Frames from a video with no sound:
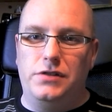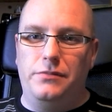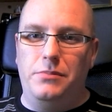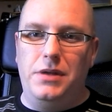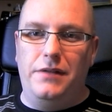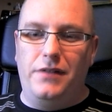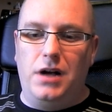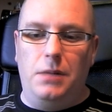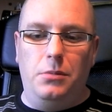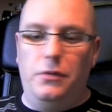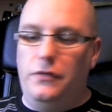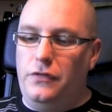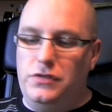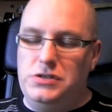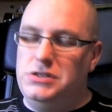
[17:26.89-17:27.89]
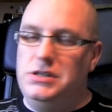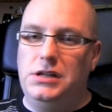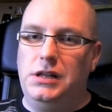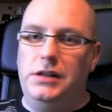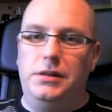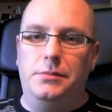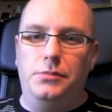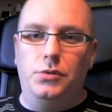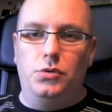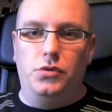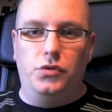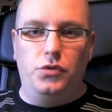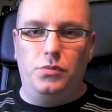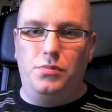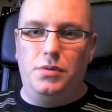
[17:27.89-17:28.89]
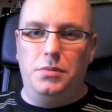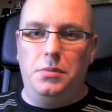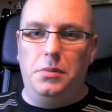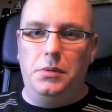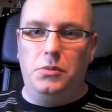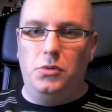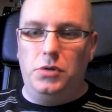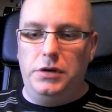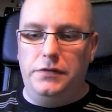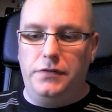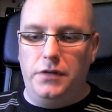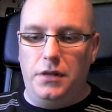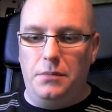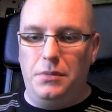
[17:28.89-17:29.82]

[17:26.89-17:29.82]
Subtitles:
I've made a couple of offers. He declined them both, so probably won't go any further.